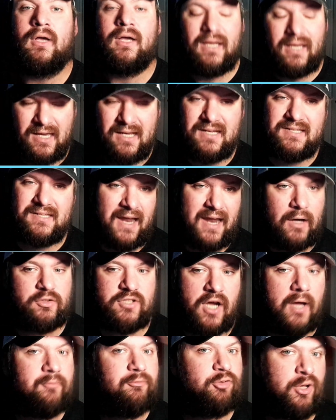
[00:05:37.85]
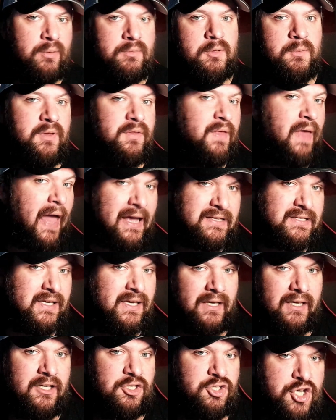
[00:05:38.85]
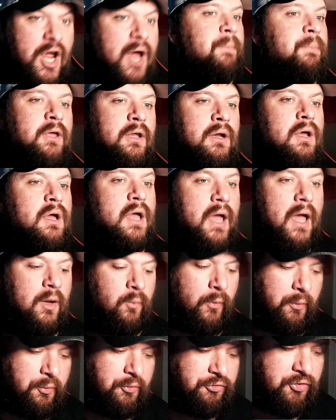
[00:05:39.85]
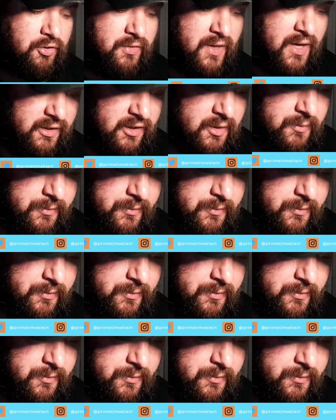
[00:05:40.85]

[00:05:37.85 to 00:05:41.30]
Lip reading: It is now time for him to be the ass-kicking champion. And we will see that coming